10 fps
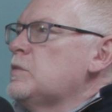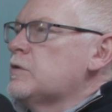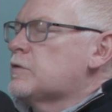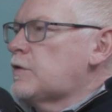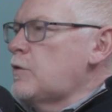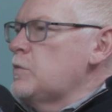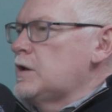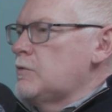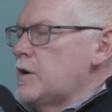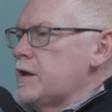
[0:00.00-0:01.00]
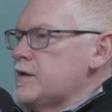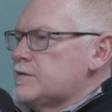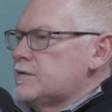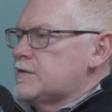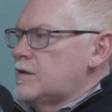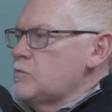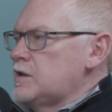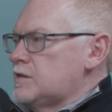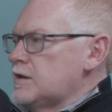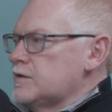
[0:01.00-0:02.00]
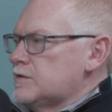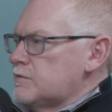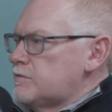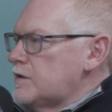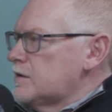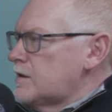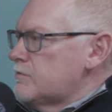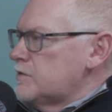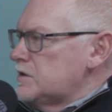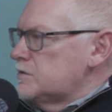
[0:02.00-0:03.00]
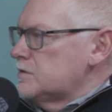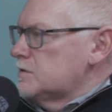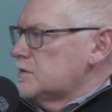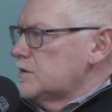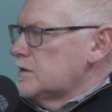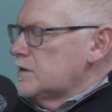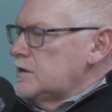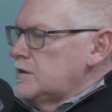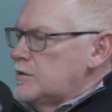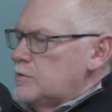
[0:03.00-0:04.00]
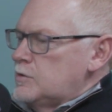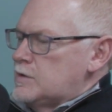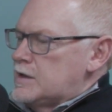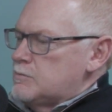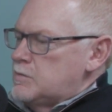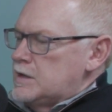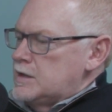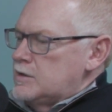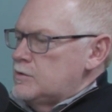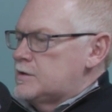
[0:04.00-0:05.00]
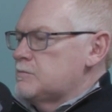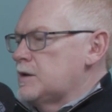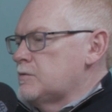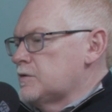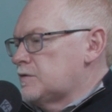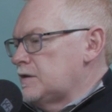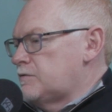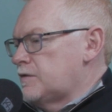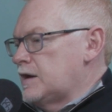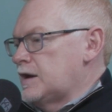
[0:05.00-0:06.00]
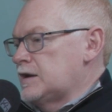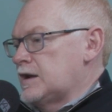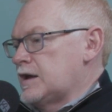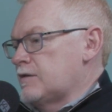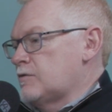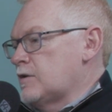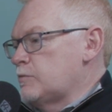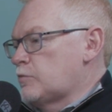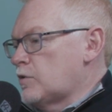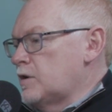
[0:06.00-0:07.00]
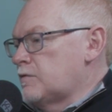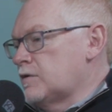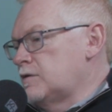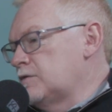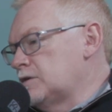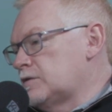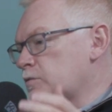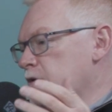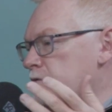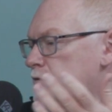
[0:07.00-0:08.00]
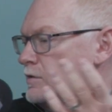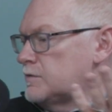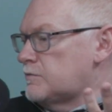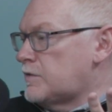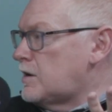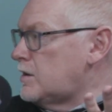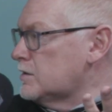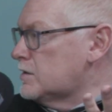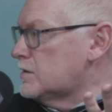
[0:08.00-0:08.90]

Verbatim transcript: There's so many ways, so many things that affect our vision you know you can be you can be able to see fine and have great periphery vision but if you're in a fog